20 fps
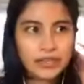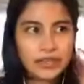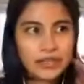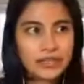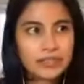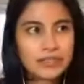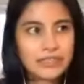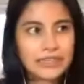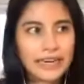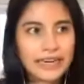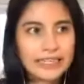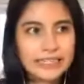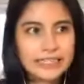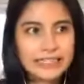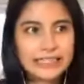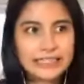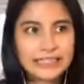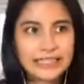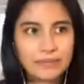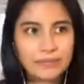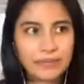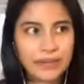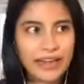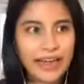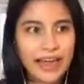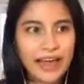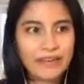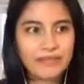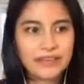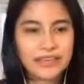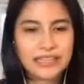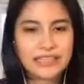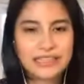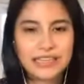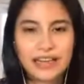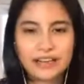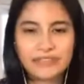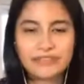So the next example I have is uh,